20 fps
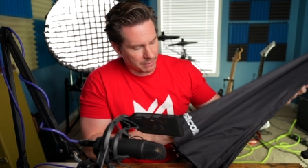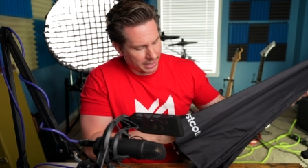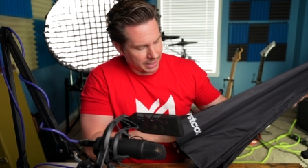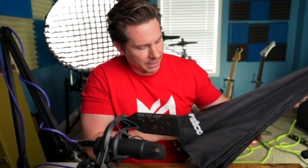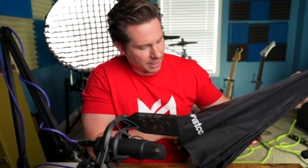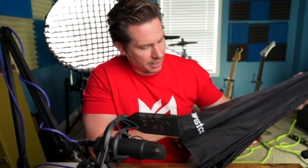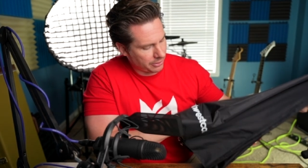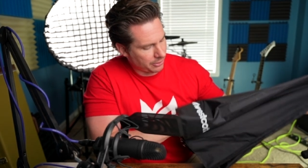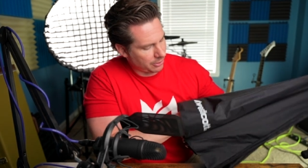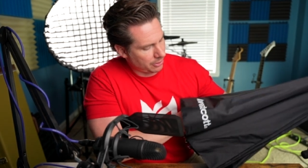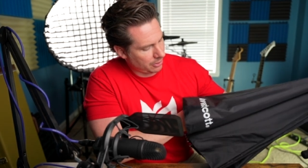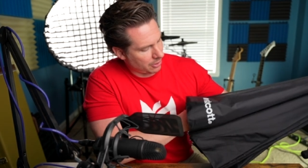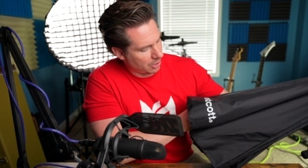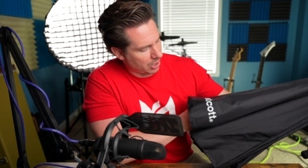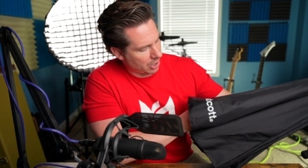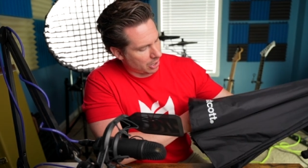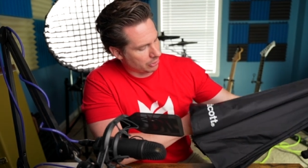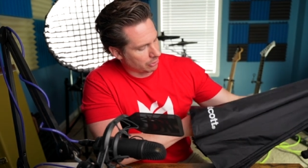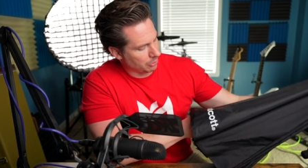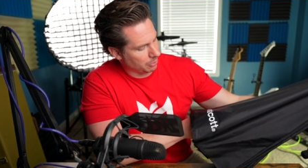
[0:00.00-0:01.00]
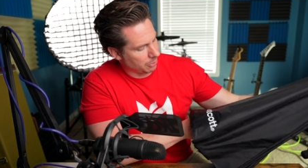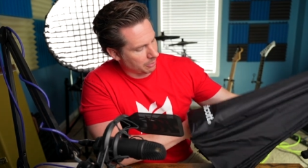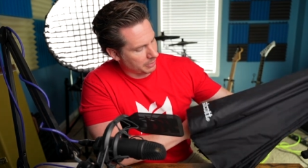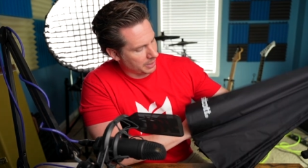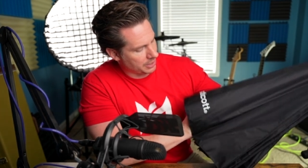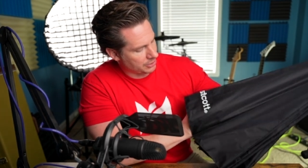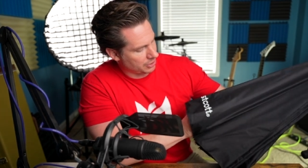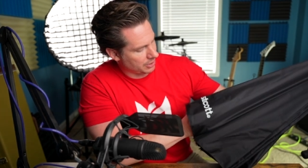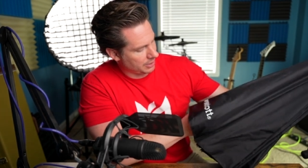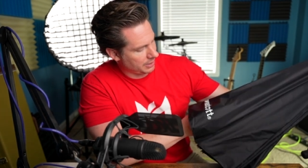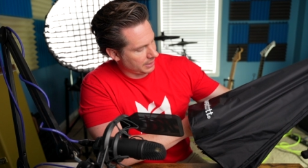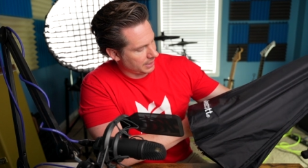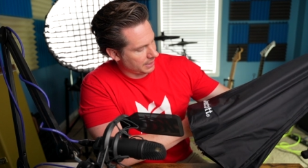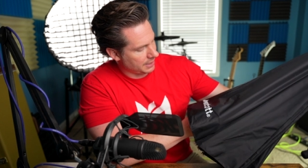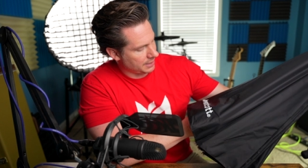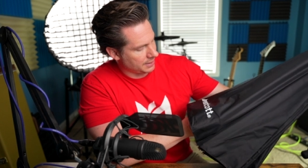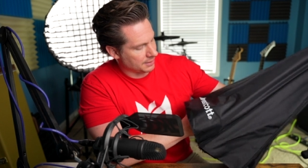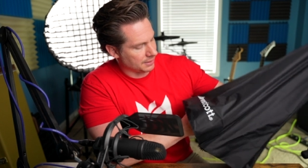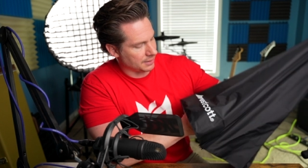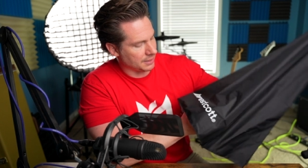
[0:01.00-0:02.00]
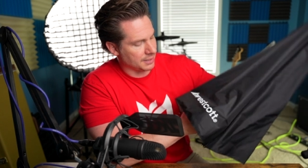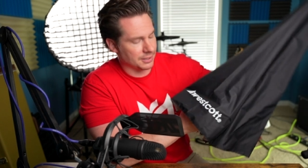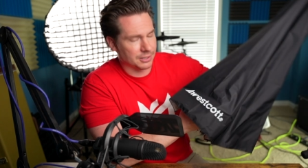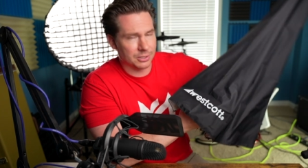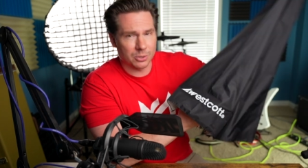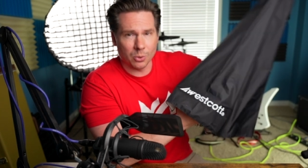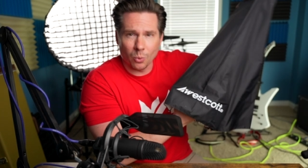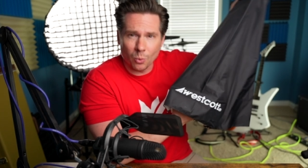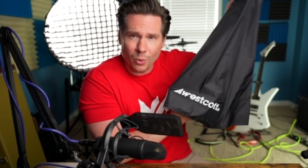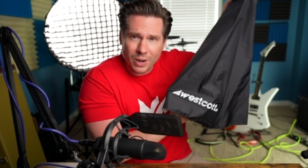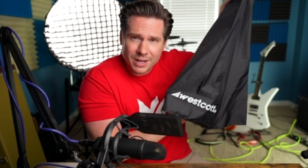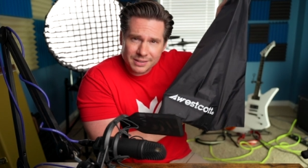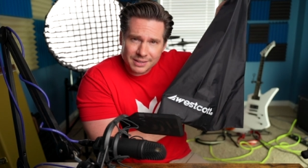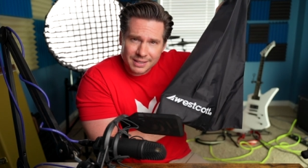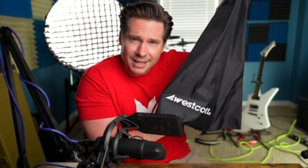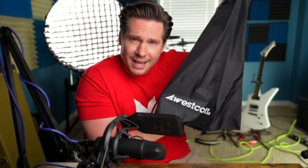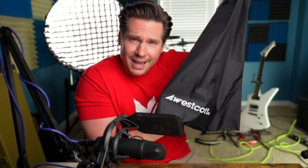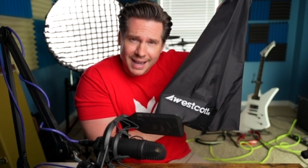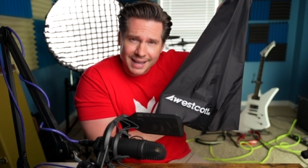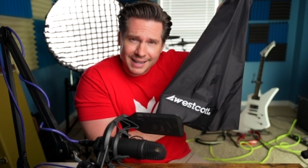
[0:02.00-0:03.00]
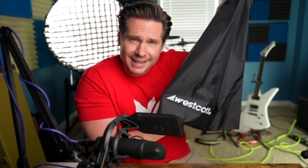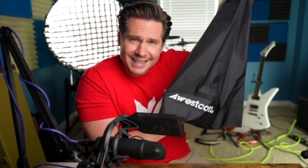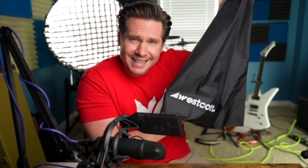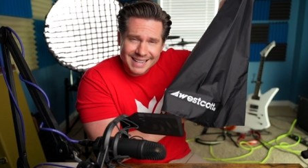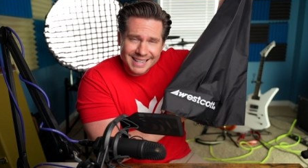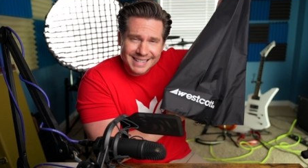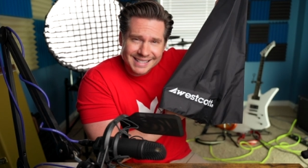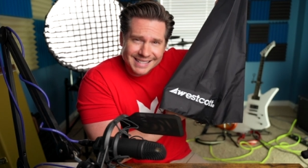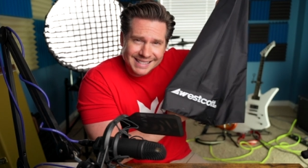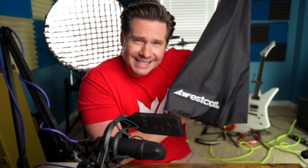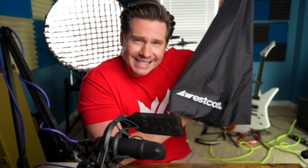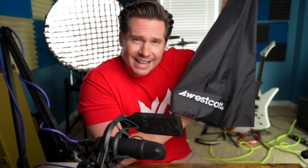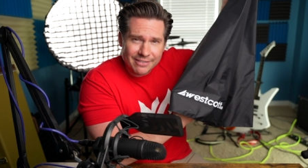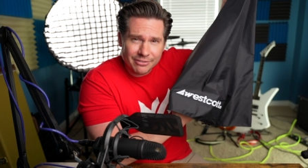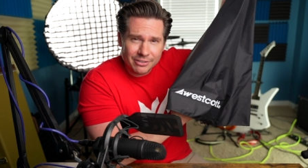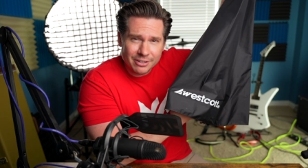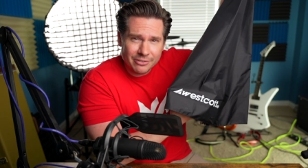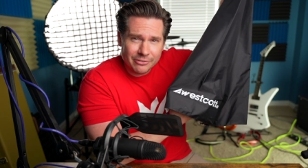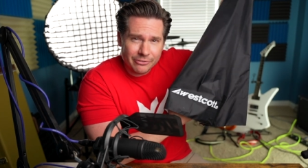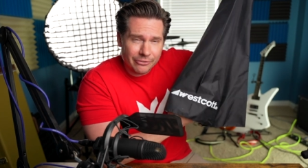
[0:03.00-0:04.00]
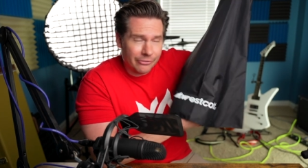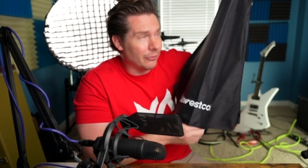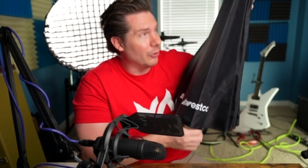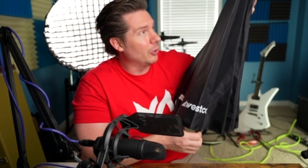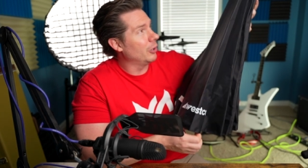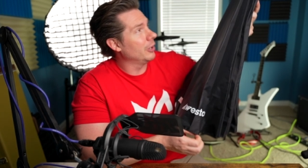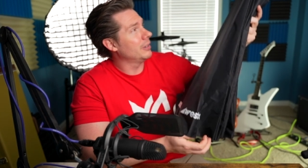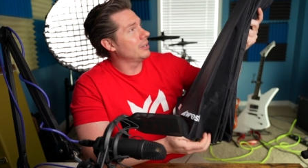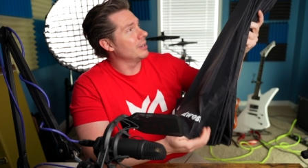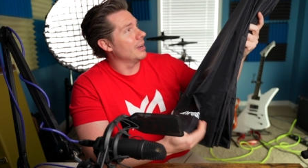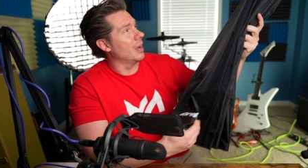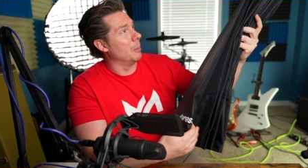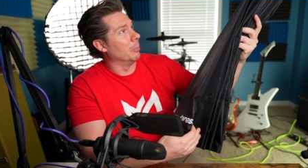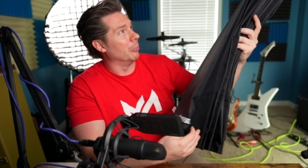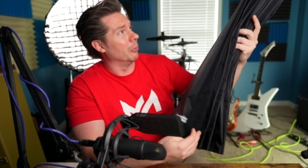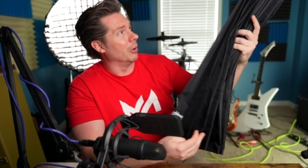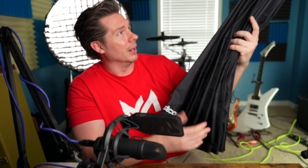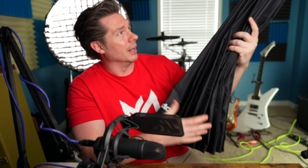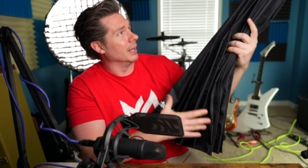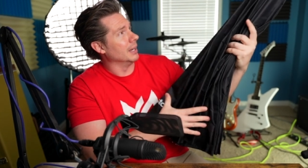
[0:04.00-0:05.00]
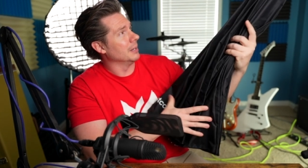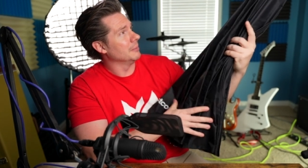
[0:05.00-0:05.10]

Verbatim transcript: My other honorable mention is this Westcott seven foot umbrella.